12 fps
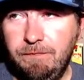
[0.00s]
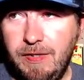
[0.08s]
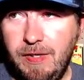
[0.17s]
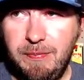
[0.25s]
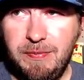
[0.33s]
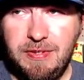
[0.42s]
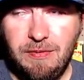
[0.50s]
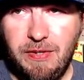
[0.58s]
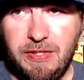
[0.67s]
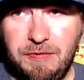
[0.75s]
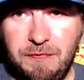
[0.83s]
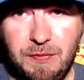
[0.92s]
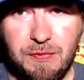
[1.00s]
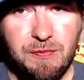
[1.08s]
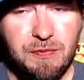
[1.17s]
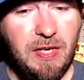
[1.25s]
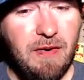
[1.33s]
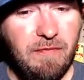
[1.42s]
up until the last few years
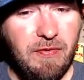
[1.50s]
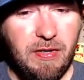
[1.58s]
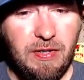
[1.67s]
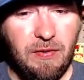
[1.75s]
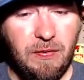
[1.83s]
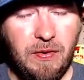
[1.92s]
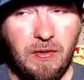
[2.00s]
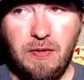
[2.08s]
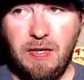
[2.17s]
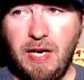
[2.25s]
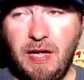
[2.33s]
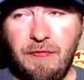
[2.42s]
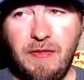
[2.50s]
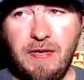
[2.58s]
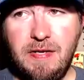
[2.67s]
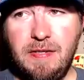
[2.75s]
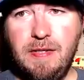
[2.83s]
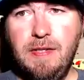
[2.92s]
was not very clear, and I
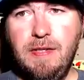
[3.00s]
think